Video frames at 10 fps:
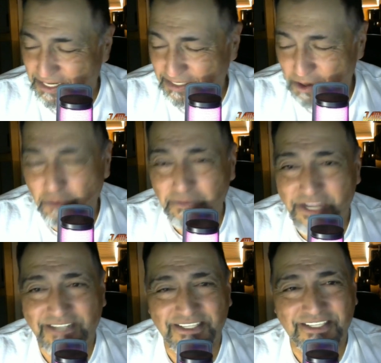home
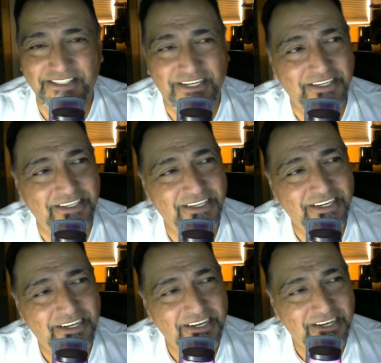taxes and
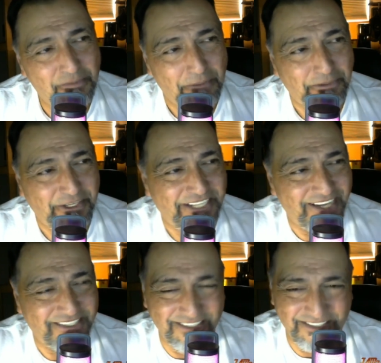property
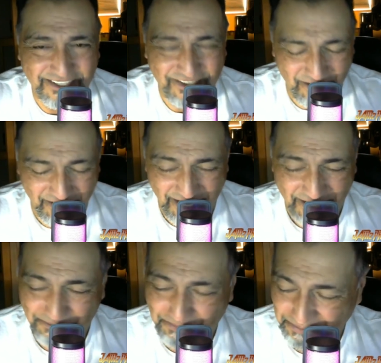taxes and all that.
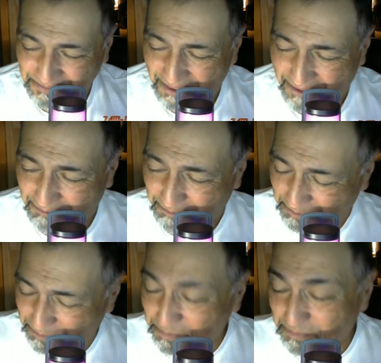
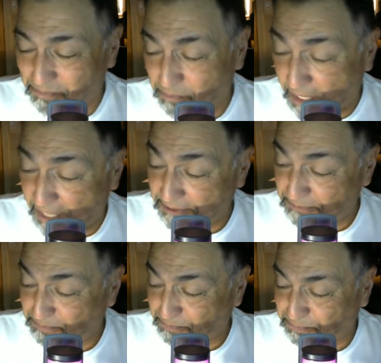But
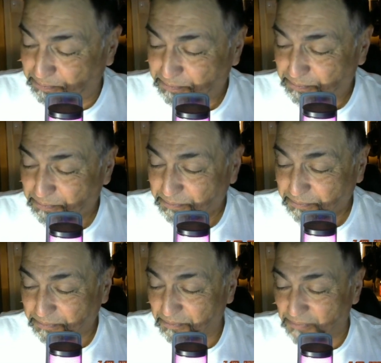
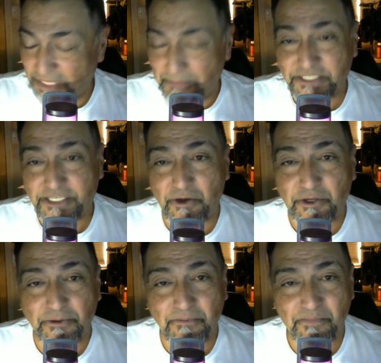let me tell
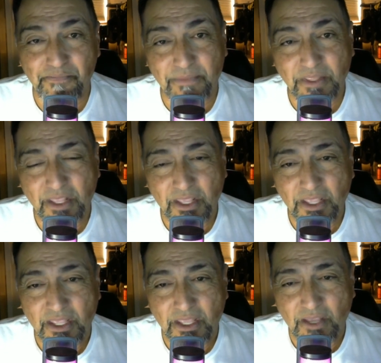you
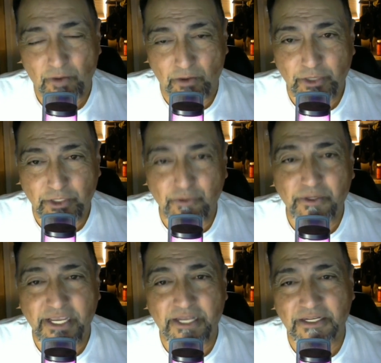what we do need.